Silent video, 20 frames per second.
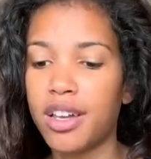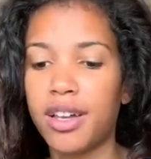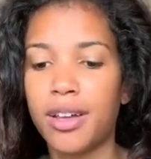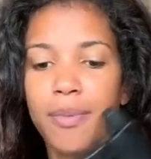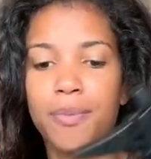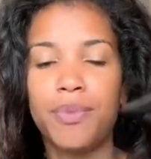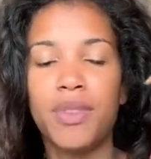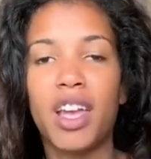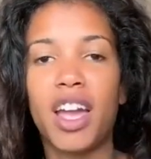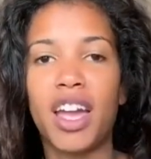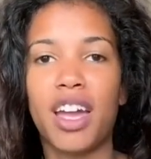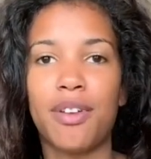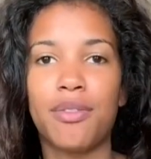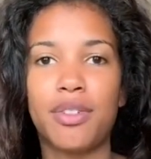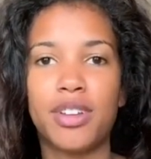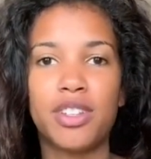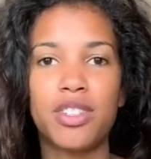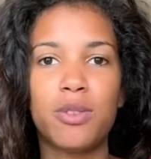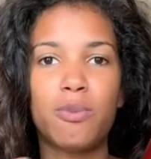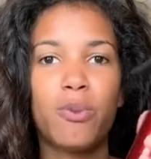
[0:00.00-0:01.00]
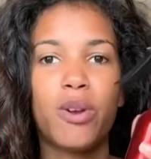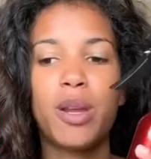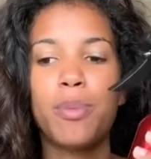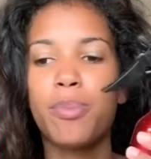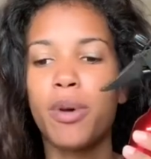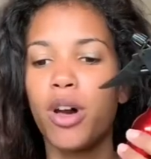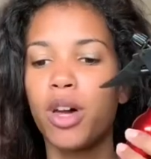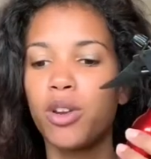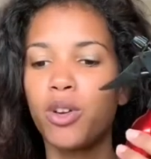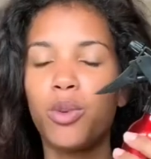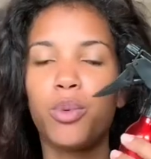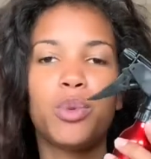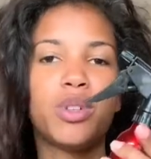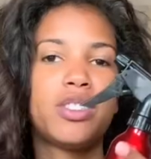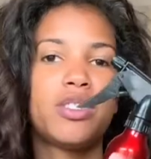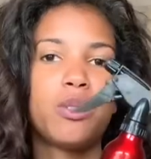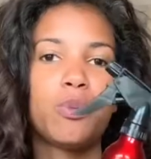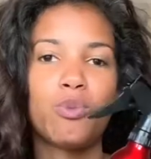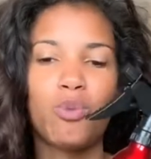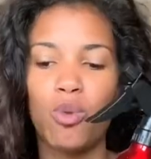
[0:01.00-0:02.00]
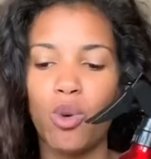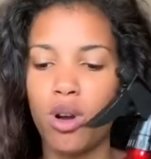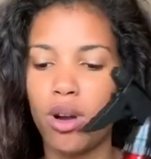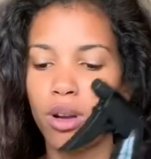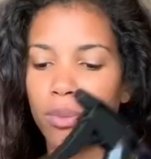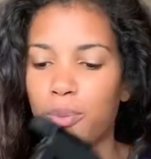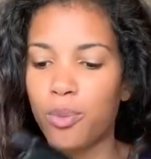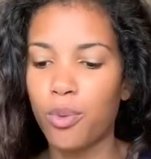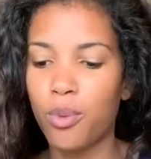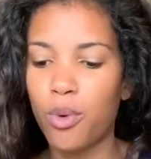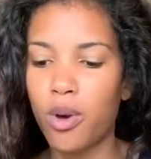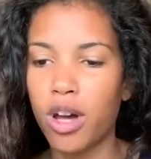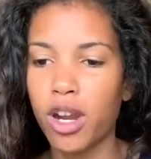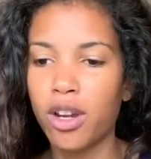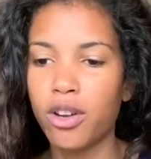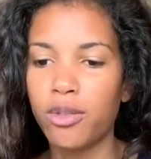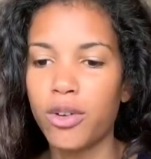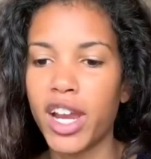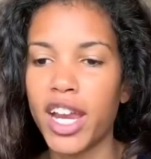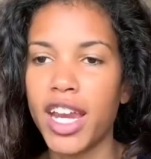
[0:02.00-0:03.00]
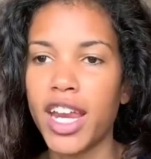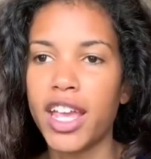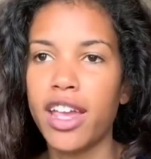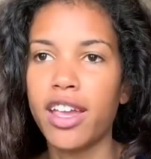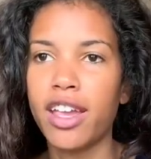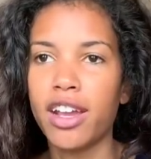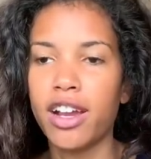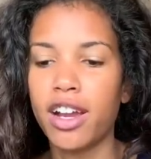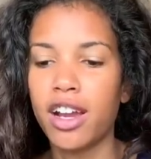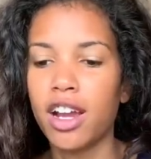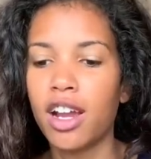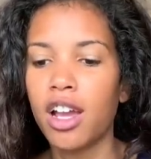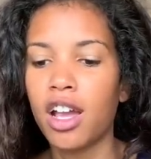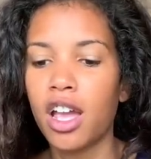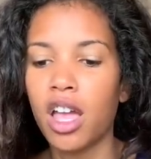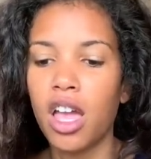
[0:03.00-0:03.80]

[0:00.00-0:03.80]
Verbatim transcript: Um, I have a spray bottle with some warm water right here.